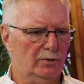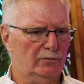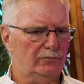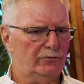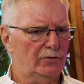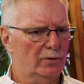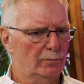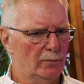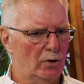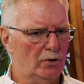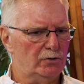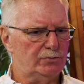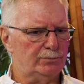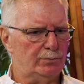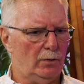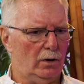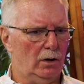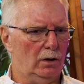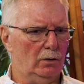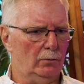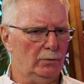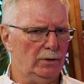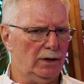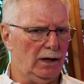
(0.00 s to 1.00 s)
But for the most
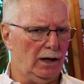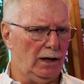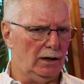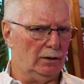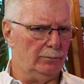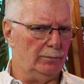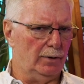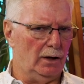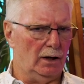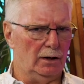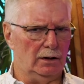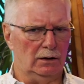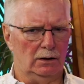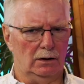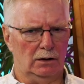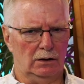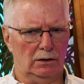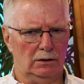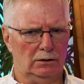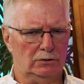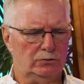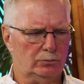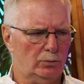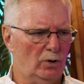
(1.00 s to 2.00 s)
part, we had about
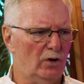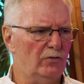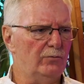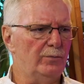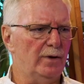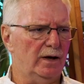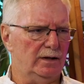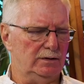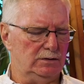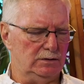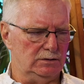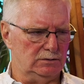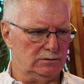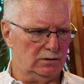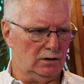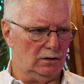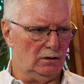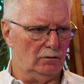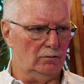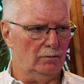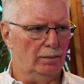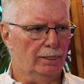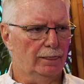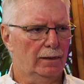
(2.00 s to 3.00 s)
a 12-man
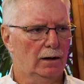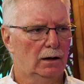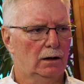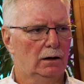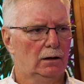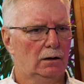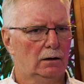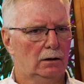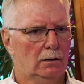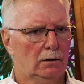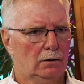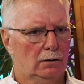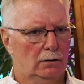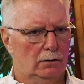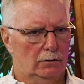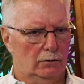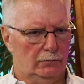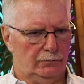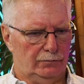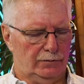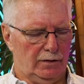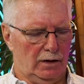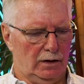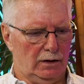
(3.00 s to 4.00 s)
detail
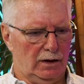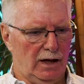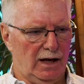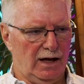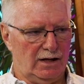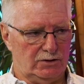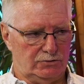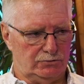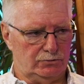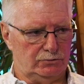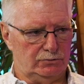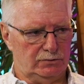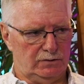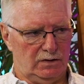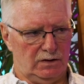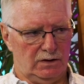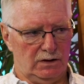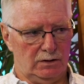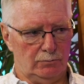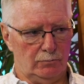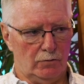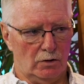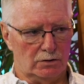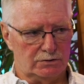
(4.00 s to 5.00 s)
that answered
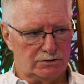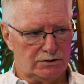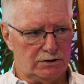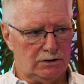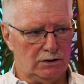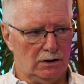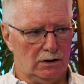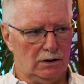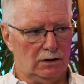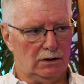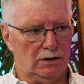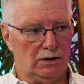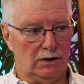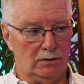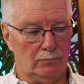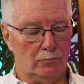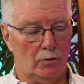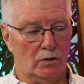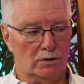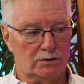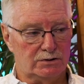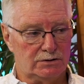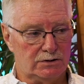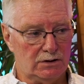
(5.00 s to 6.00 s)
to Ebe Garcia.
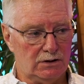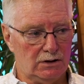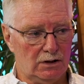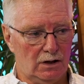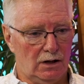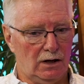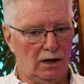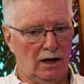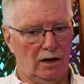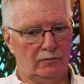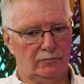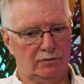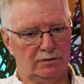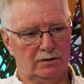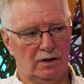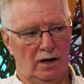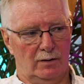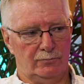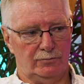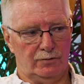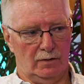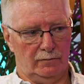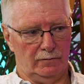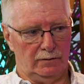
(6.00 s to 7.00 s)
Ebe Garcia, every
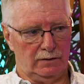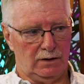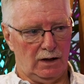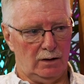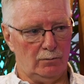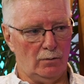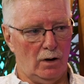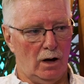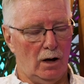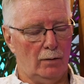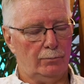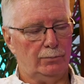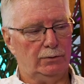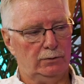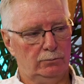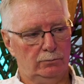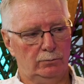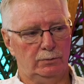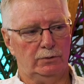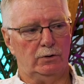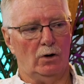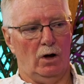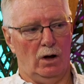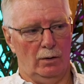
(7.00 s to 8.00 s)
time something came up,
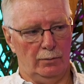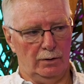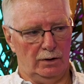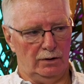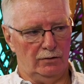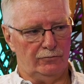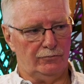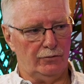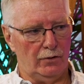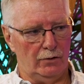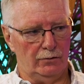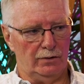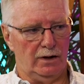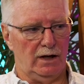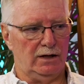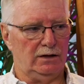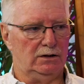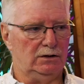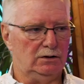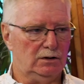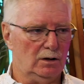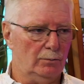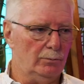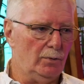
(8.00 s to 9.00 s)
he'd be calling me on the phone.
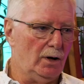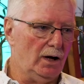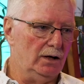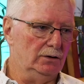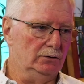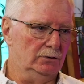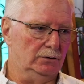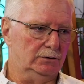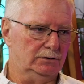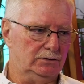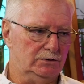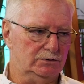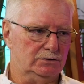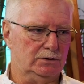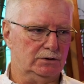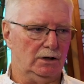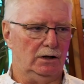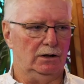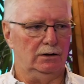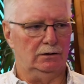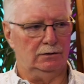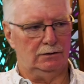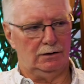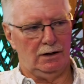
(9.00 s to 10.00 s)
Hey, can you come by and look at this
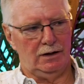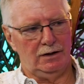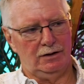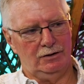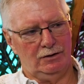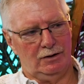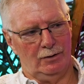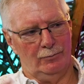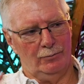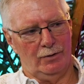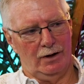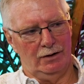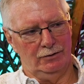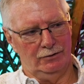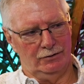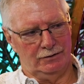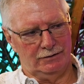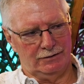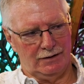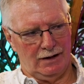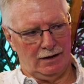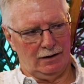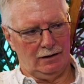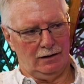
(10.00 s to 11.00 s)
guy? Hey, can you come by and
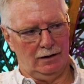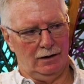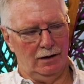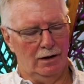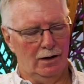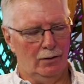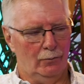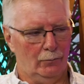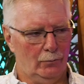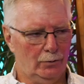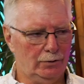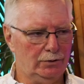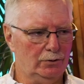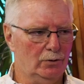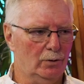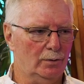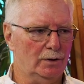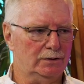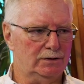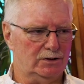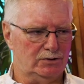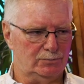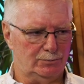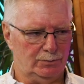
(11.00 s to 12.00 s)
look at that guy? What do you know
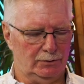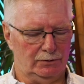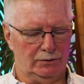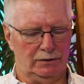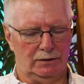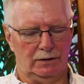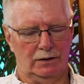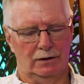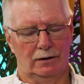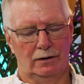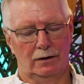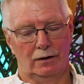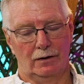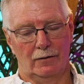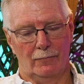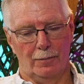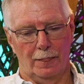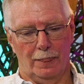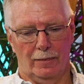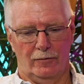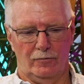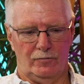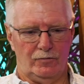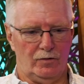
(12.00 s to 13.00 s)
about this
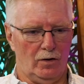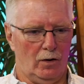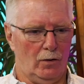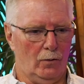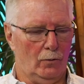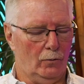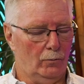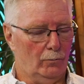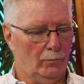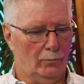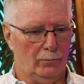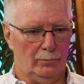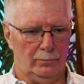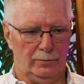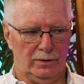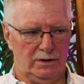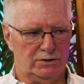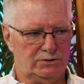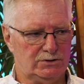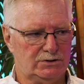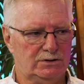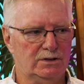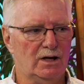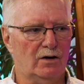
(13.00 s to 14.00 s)
building? So
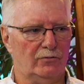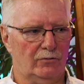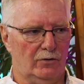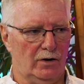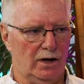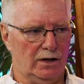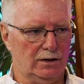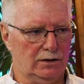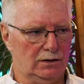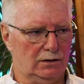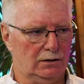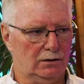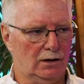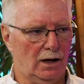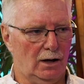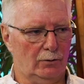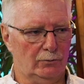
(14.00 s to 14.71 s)
it just never ended.